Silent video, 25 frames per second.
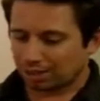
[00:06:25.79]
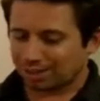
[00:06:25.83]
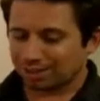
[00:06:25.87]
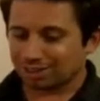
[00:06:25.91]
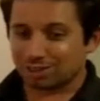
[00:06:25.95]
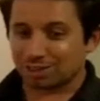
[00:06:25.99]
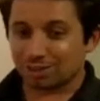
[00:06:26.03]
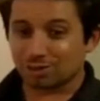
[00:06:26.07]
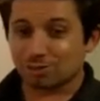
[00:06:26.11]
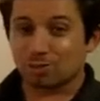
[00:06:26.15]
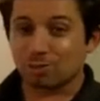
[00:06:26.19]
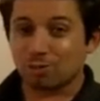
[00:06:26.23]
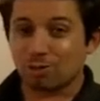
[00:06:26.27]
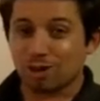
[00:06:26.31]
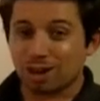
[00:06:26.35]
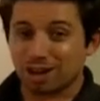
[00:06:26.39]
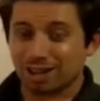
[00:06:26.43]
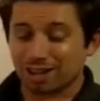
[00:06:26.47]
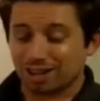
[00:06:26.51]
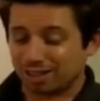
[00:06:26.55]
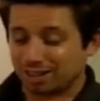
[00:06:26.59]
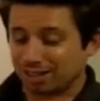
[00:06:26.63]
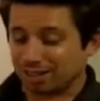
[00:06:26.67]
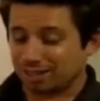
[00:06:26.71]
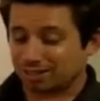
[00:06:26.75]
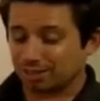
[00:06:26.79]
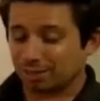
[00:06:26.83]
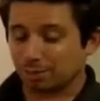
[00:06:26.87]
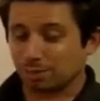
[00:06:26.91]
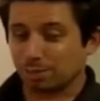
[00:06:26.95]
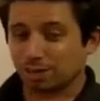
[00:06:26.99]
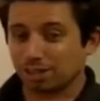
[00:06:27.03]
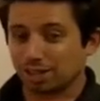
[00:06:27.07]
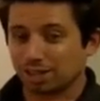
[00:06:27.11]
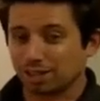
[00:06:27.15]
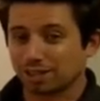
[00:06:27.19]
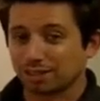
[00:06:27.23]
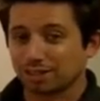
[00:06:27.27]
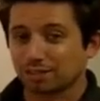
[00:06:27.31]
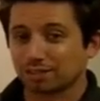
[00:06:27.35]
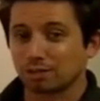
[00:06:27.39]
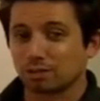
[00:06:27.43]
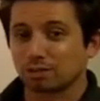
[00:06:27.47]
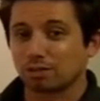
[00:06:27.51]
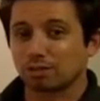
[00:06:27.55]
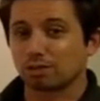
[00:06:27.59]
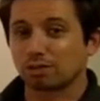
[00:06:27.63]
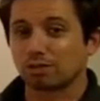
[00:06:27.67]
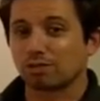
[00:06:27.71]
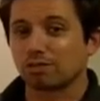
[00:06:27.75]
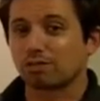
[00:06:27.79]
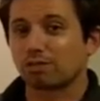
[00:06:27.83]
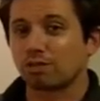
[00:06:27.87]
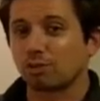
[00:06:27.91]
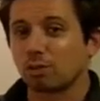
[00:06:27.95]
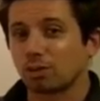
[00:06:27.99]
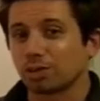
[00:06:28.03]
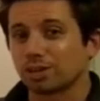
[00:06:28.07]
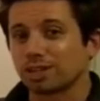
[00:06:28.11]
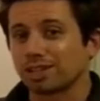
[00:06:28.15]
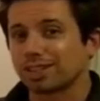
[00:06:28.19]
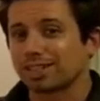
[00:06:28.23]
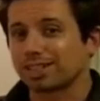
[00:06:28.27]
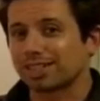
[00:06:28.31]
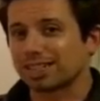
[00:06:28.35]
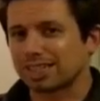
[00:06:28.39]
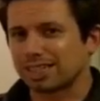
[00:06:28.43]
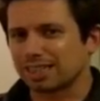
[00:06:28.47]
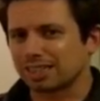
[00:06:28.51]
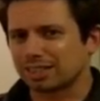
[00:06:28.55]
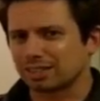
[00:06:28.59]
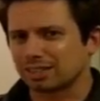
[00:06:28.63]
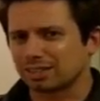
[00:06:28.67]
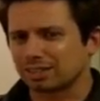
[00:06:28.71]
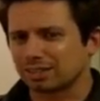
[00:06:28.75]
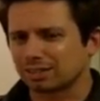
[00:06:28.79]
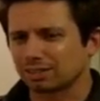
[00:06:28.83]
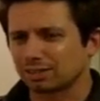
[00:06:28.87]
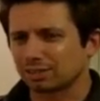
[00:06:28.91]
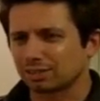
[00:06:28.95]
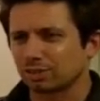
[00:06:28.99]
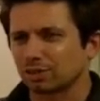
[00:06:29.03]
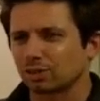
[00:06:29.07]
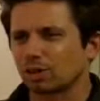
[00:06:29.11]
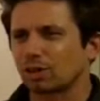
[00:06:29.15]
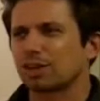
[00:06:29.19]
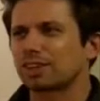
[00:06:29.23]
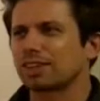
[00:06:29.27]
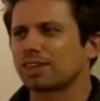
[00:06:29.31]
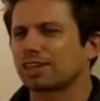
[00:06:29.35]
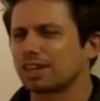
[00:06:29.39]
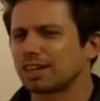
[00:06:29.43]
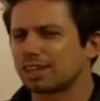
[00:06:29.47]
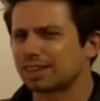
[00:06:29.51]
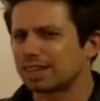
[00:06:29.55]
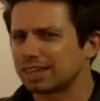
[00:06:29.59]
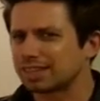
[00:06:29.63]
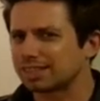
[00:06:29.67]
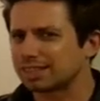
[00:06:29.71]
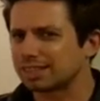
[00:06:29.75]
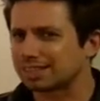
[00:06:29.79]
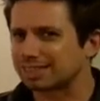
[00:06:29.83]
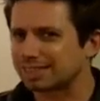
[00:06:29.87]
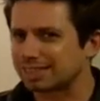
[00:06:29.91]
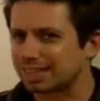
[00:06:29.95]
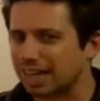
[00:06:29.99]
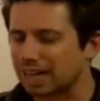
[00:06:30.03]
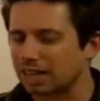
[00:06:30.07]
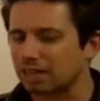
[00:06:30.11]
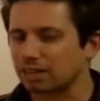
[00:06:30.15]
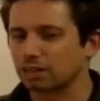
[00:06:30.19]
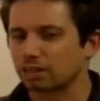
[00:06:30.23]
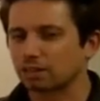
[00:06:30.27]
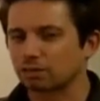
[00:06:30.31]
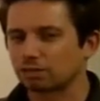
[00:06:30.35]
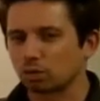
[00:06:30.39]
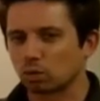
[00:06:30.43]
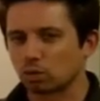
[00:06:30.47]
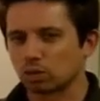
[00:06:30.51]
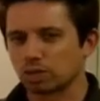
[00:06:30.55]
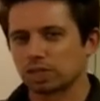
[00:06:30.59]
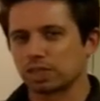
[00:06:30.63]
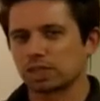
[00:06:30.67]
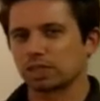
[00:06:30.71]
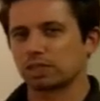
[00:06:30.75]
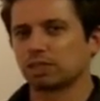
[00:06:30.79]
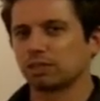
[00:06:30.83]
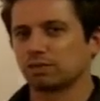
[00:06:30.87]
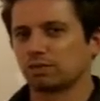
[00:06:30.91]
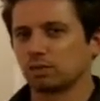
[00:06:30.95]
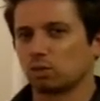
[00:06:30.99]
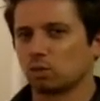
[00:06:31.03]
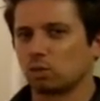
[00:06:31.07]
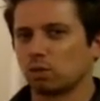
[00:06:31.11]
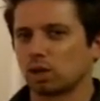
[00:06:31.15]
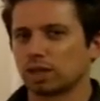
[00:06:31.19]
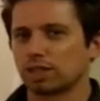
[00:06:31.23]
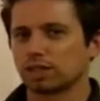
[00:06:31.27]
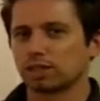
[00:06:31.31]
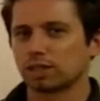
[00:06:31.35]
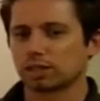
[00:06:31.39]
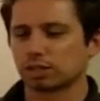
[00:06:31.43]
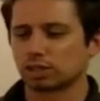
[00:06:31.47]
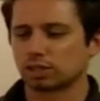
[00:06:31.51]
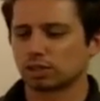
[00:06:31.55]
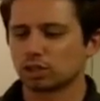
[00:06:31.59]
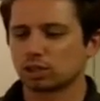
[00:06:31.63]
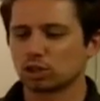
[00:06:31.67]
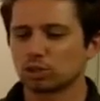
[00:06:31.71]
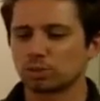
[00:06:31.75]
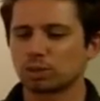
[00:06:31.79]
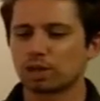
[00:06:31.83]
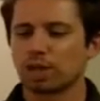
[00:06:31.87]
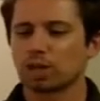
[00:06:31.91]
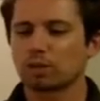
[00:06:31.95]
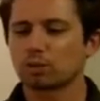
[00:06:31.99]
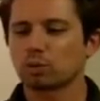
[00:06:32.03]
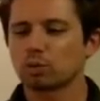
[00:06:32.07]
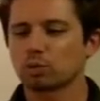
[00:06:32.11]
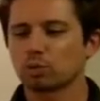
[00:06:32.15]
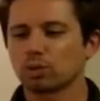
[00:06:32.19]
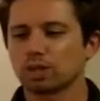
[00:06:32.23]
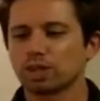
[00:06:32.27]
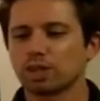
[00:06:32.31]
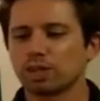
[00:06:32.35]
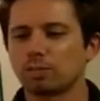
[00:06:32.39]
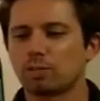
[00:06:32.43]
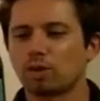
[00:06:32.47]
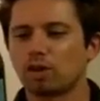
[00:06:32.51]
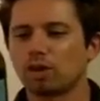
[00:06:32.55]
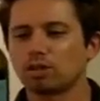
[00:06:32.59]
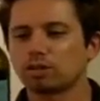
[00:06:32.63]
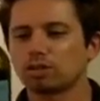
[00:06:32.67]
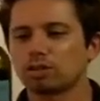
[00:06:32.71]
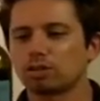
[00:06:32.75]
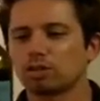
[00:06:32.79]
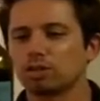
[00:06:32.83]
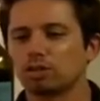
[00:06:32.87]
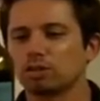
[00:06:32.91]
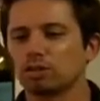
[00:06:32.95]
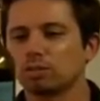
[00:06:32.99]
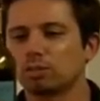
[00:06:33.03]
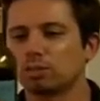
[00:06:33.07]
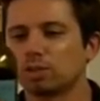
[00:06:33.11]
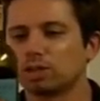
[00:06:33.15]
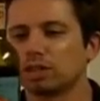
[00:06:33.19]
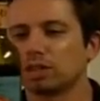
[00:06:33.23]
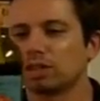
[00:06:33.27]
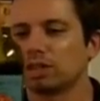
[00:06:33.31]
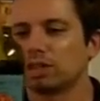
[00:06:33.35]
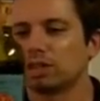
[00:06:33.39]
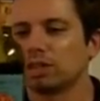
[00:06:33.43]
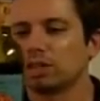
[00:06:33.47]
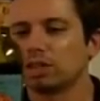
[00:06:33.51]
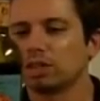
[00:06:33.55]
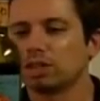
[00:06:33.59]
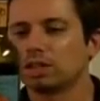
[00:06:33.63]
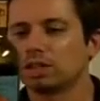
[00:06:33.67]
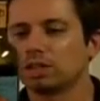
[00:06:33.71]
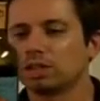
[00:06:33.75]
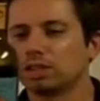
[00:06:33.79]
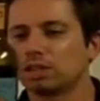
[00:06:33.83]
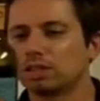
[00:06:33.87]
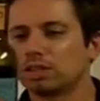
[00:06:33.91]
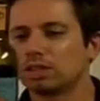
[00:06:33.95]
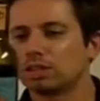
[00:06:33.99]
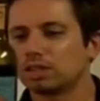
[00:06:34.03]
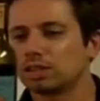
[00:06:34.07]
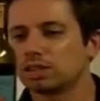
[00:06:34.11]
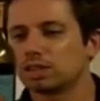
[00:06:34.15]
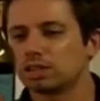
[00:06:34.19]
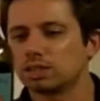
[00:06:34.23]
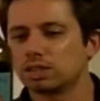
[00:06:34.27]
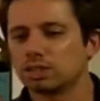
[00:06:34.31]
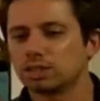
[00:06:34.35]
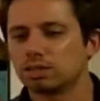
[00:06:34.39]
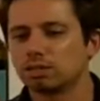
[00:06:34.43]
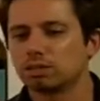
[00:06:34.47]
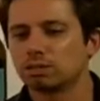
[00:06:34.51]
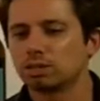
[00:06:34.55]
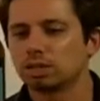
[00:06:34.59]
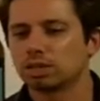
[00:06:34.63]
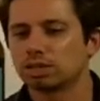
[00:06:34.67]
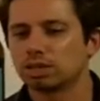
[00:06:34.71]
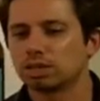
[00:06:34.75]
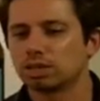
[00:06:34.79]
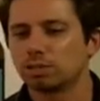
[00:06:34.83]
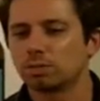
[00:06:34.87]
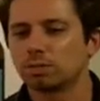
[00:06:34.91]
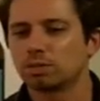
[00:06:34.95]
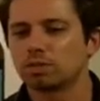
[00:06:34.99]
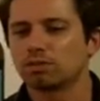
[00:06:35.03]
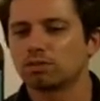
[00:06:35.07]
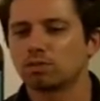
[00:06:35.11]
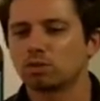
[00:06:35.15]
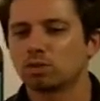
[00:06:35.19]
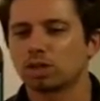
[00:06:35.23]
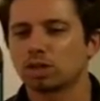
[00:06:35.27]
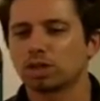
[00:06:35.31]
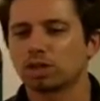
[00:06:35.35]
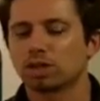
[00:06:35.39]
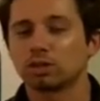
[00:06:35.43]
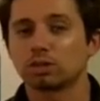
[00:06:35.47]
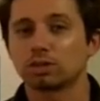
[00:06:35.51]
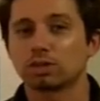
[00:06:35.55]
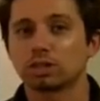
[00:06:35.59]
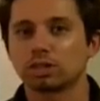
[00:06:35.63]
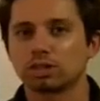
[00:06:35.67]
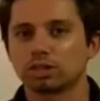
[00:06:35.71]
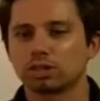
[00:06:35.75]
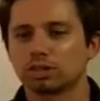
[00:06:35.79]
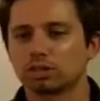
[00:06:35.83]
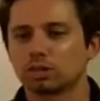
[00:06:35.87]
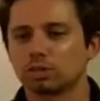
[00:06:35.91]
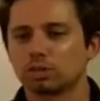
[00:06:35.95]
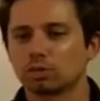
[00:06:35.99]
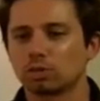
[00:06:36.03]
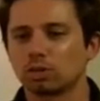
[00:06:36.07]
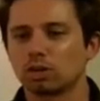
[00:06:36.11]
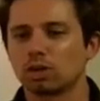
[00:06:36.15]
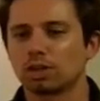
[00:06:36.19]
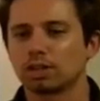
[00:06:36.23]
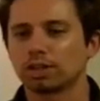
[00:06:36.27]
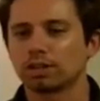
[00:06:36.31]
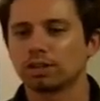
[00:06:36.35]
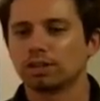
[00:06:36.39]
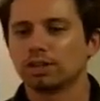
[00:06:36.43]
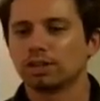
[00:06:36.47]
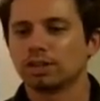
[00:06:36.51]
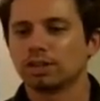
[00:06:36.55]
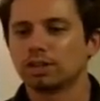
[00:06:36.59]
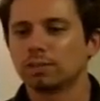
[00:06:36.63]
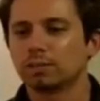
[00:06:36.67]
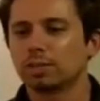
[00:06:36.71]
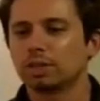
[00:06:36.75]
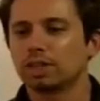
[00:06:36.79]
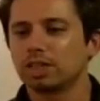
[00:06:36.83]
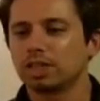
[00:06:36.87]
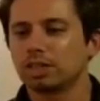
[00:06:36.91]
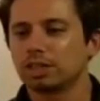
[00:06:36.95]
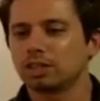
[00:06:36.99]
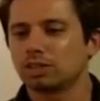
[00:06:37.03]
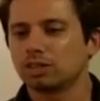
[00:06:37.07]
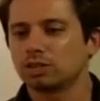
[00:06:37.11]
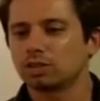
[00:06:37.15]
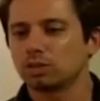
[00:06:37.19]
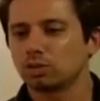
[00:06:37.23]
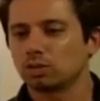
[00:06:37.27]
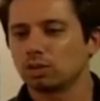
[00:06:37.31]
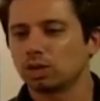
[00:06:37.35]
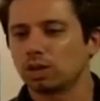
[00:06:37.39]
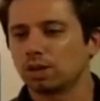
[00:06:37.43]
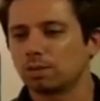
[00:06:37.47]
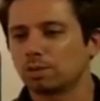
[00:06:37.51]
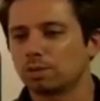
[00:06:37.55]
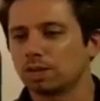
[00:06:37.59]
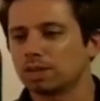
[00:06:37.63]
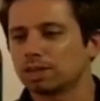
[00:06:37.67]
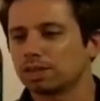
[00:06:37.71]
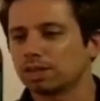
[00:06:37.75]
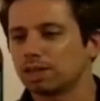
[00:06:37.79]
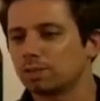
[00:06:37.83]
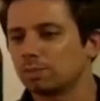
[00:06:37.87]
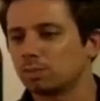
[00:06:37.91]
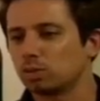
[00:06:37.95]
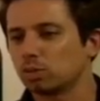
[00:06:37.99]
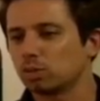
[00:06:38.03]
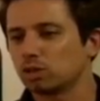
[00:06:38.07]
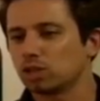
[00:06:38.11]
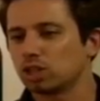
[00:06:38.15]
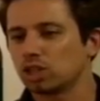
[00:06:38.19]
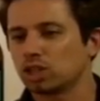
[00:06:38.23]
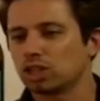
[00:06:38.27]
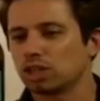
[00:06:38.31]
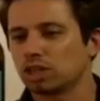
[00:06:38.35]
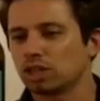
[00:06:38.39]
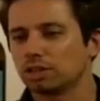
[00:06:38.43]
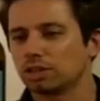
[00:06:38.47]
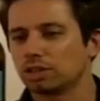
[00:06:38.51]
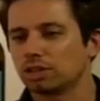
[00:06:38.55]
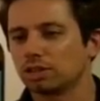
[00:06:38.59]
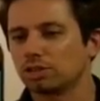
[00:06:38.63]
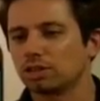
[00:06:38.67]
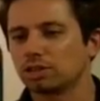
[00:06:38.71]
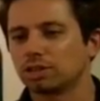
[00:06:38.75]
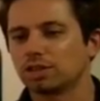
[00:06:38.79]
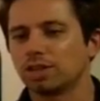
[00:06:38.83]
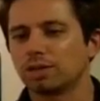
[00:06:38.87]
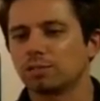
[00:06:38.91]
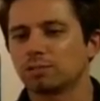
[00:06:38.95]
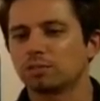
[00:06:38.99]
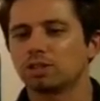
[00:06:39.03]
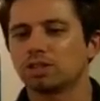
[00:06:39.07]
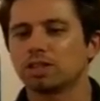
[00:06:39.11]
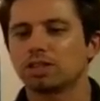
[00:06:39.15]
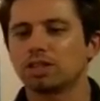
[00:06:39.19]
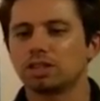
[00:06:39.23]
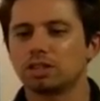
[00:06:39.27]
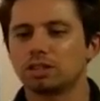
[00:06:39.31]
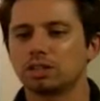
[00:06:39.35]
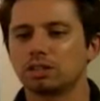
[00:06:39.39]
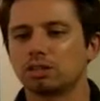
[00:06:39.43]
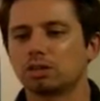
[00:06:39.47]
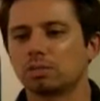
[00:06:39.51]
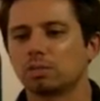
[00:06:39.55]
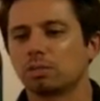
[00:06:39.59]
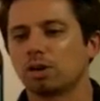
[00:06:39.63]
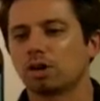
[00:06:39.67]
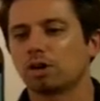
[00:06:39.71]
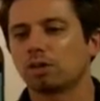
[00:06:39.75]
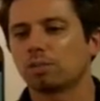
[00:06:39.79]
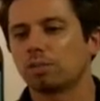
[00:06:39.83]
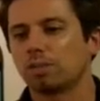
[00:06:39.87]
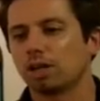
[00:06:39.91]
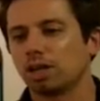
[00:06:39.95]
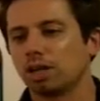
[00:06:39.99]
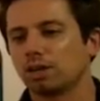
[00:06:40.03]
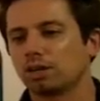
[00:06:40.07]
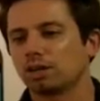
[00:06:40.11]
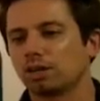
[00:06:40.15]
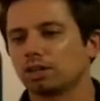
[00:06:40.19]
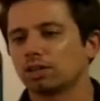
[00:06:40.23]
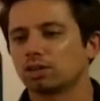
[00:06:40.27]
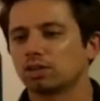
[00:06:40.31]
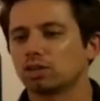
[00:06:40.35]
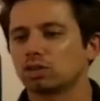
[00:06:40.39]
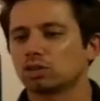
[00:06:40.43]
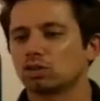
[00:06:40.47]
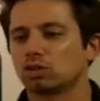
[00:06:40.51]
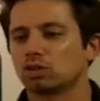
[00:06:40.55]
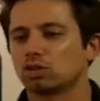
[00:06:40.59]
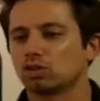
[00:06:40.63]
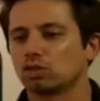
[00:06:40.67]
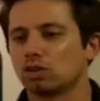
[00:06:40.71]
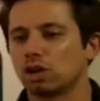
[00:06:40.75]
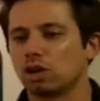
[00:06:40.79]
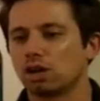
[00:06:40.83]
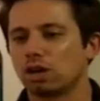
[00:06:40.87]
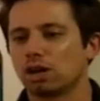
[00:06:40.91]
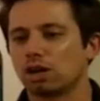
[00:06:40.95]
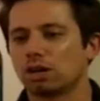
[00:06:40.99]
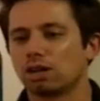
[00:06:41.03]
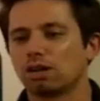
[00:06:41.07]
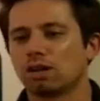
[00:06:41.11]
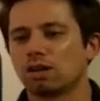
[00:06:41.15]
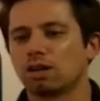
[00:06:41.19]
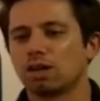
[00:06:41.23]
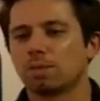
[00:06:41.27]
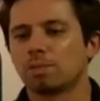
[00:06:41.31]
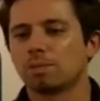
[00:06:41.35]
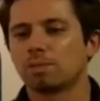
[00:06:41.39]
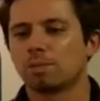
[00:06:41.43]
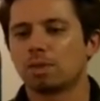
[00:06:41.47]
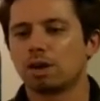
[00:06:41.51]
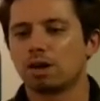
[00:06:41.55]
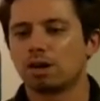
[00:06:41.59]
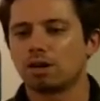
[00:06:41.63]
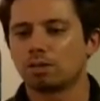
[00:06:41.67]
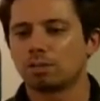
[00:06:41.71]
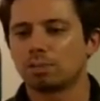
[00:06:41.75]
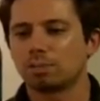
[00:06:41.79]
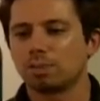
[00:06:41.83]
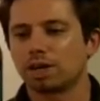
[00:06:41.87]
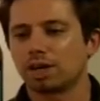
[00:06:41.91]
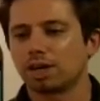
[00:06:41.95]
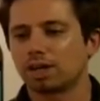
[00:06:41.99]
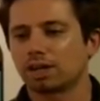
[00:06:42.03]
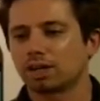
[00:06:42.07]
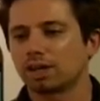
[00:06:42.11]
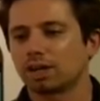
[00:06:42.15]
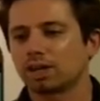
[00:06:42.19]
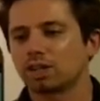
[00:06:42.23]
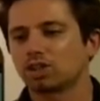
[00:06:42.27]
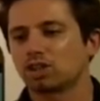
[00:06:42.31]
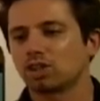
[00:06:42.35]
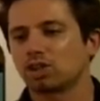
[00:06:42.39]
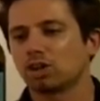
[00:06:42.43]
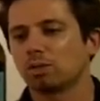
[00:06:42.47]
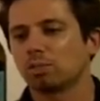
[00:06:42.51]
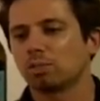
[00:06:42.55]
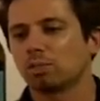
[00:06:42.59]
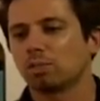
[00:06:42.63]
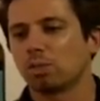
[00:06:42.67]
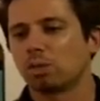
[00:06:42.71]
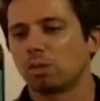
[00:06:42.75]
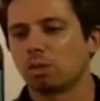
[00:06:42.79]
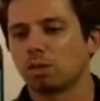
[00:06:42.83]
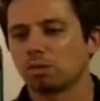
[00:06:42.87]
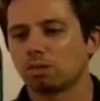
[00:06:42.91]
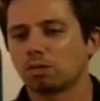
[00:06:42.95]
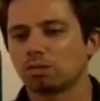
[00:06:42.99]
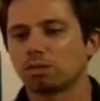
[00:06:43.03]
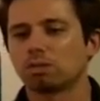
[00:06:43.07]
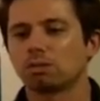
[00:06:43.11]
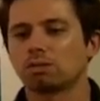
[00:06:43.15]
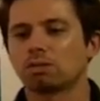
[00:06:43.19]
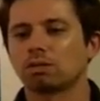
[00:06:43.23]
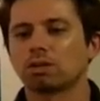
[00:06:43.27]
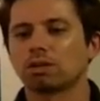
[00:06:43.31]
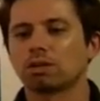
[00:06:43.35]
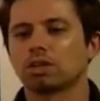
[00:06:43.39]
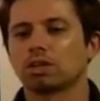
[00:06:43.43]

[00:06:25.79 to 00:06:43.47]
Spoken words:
This wine is a blend of over 14, no, I think it's exactly 14 different wines, excuse me. I won't read them all to you, but just listen to some of what goes into this wine. Petite Sirah, Montepulciano, Tempranillo, Barbera, Syrah, Malbec, Taborno,